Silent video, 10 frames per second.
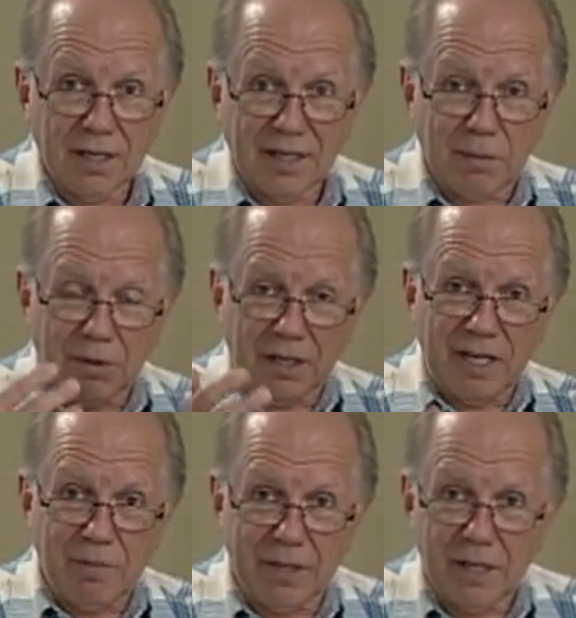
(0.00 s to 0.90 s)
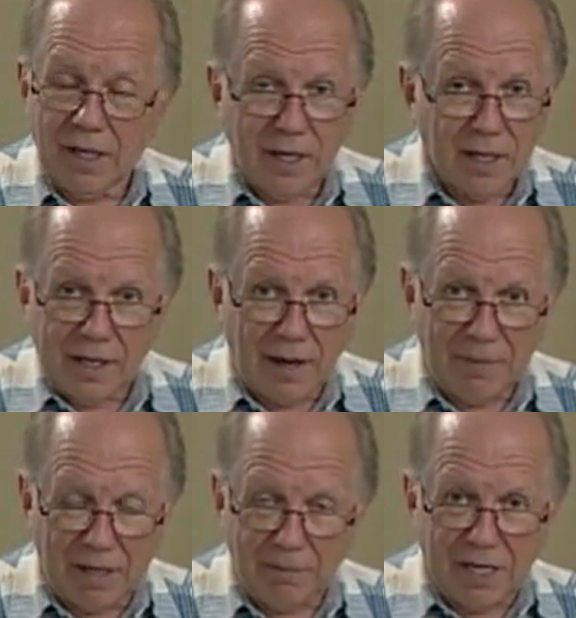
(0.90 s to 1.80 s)
Now, believe me, I
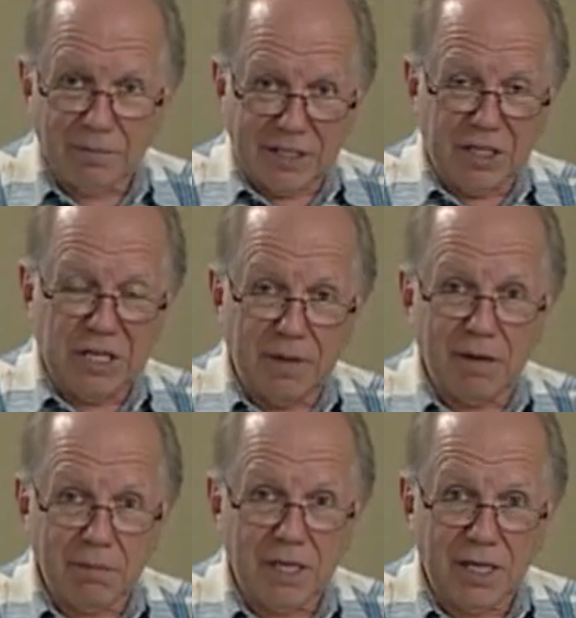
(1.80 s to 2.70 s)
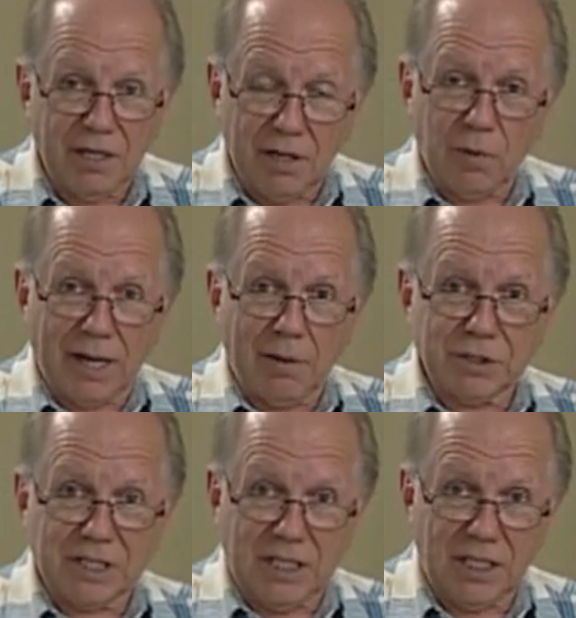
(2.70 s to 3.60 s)
mean, I'm, I'm telling you about me. You know, when I
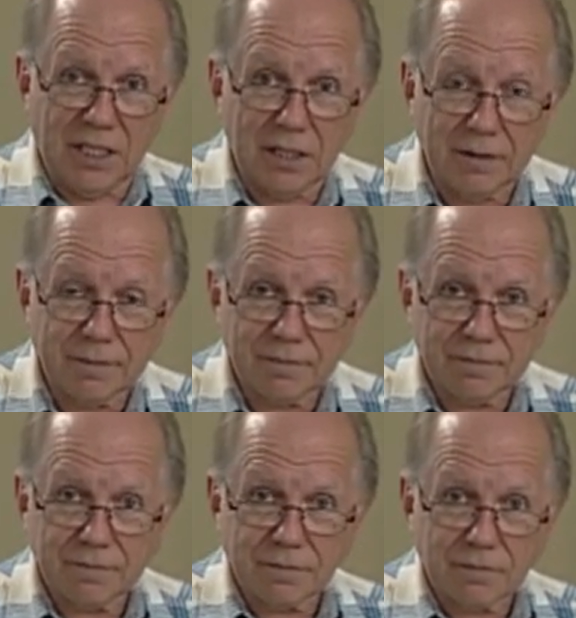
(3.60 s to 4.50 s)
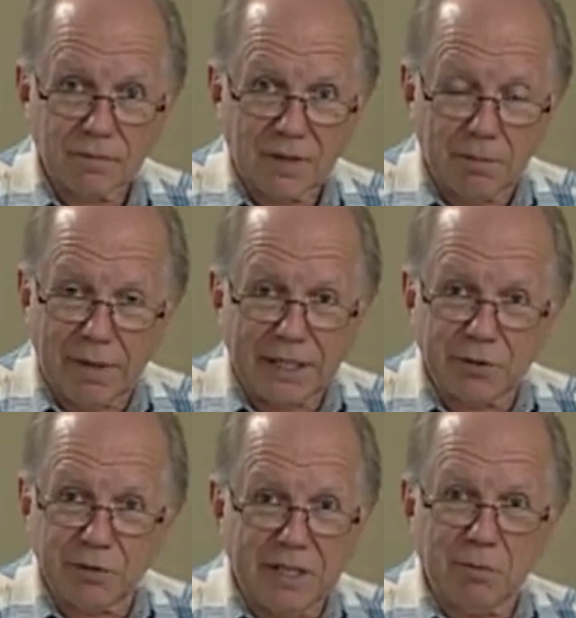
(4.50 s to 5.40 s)
was a kid, my
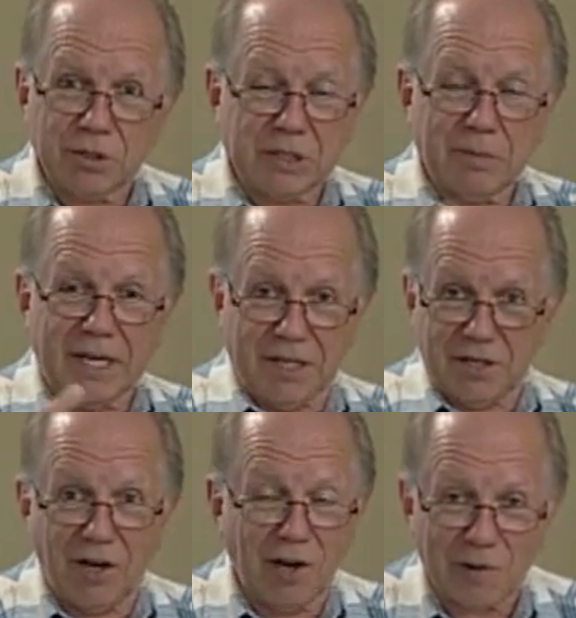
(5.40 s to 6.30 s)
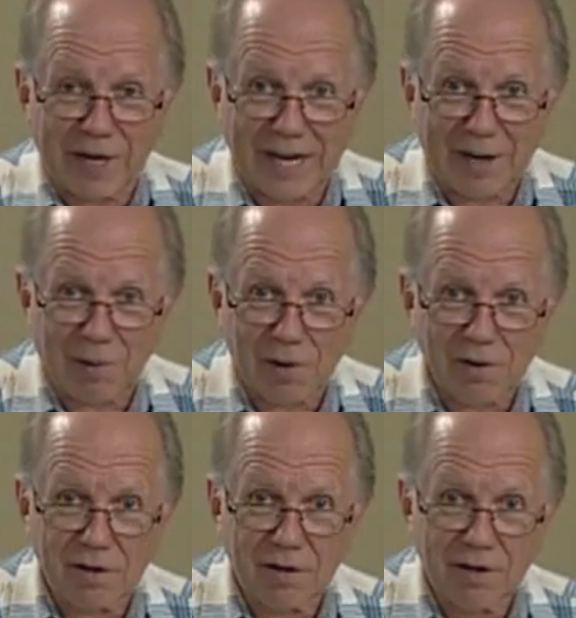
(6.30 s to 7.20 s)
dream was to make a dollar an hour.
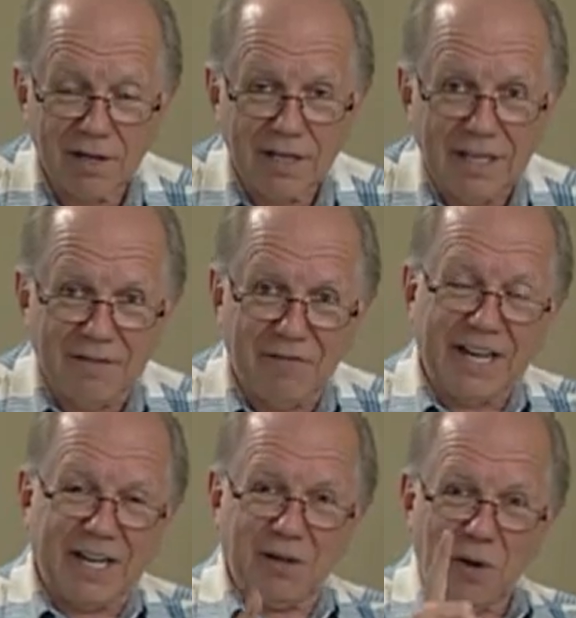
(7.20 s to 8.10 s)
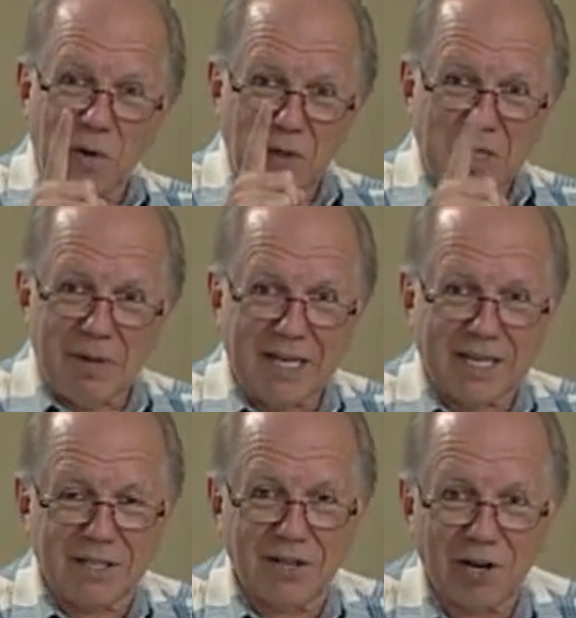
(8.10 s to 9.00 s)
If I could only make
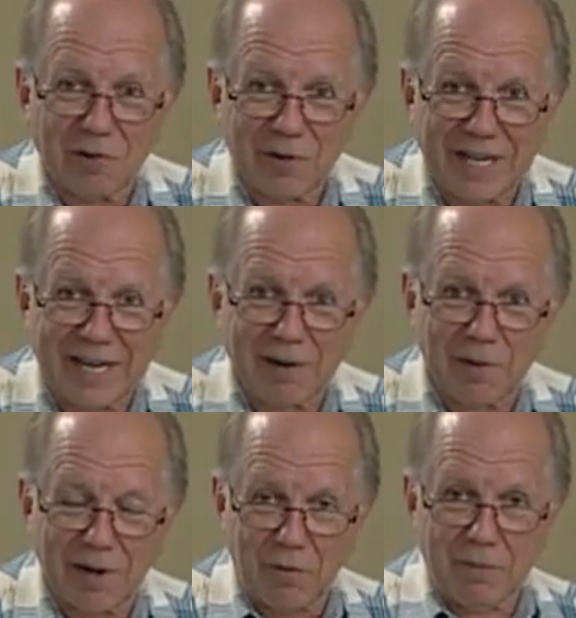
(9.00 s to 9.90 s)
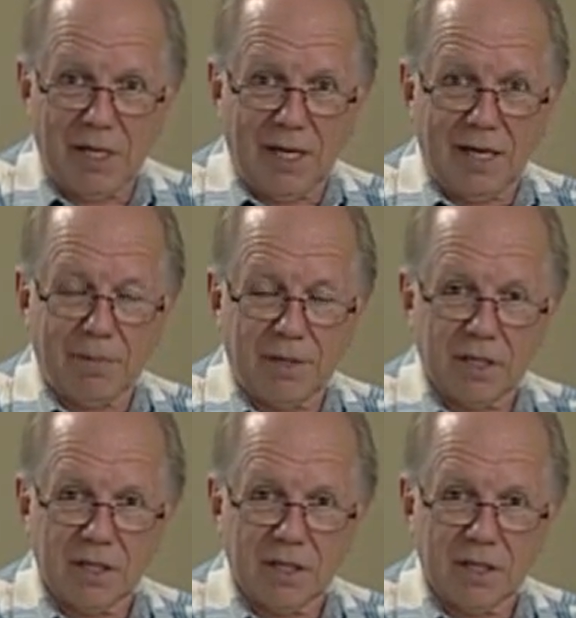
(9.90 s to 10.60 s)
a dollar an hour, I would be happy.